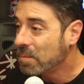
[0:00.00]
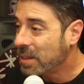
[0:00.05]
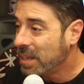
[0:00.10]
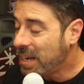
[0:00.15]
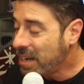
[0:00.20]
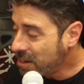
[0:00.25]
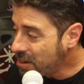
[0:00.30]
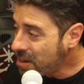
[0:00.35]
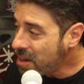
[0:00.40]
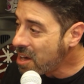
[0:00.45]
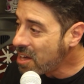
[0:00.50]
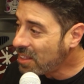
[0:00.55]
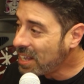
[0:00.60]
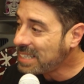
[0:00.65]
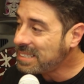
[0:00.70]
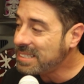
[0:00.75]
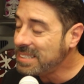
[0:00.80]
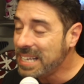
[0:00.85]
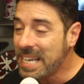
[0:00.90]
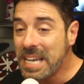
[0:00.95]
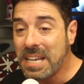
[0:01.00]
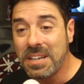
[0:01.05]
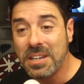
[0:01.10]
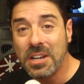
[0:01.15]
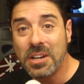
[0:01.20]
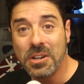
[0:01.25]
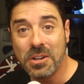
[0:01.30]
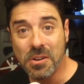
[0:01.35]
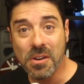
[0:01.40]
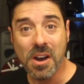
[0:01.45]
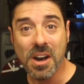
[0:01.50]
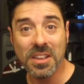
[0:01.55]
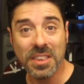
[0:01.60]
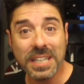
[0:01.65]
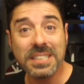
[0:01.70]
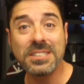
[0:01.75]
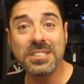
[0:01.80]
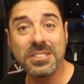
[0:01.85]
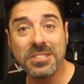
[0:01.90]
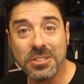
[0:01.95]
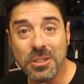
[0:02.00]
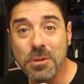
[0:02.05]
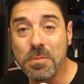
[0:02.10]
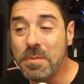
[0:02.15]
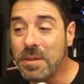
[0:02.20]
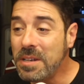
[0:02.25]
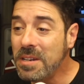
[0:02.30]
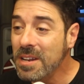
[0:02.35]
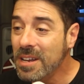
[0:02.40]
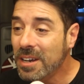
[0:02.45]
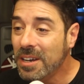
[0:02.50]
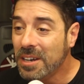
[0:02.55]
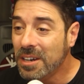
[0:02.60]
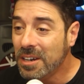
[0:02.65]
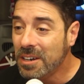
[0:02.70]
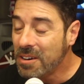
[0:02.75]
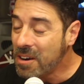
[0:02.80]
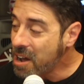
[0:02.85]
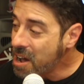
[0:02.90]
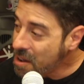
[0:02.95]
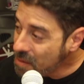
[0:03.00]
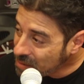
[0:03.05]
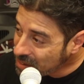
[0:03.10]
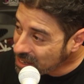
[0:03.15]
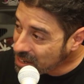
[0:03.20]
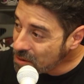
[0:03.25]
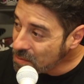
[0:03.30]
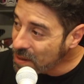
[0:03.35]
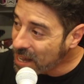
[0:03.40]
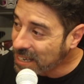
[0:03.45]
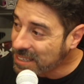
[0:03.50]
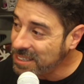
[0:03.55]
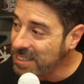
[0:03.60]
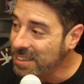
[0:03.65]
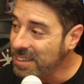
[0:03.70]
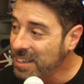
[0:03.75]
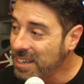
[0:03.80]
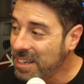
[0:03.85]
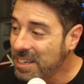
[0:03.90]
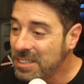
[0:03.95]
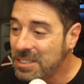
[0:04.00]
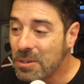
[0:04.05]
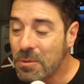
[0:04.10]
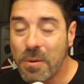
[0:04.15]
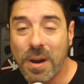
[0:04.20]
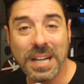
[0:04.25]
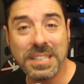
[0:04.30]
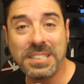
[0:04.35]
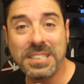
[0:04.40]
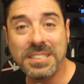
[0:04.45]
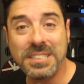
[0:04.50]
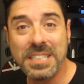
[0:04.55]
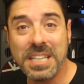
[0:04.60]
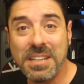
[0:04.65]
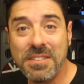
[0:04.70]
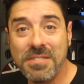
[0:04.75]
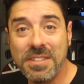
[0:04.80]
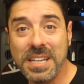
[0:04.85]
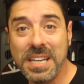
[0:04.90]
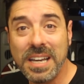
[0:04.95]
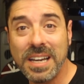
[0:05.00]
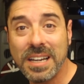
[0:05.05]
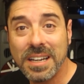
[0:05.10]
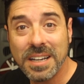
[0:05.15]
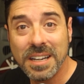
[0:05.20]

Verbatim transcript: And I go, oh, that's neat. Or, oh, that's stupid. Or, oh, I'm going to go back to watching TV.